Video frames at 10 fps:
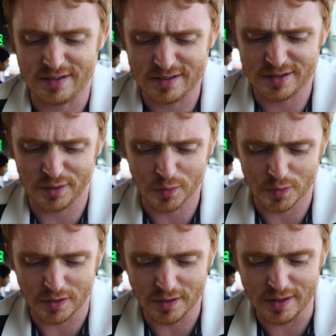is
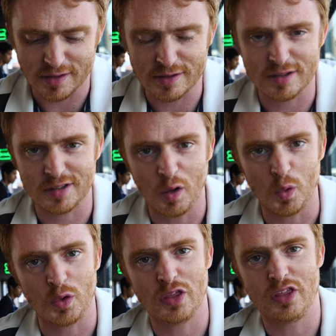so good. It's
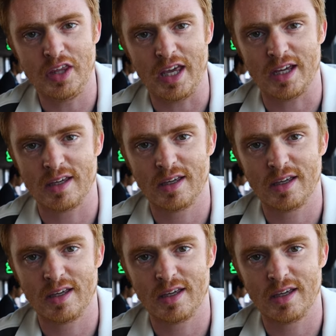so thick.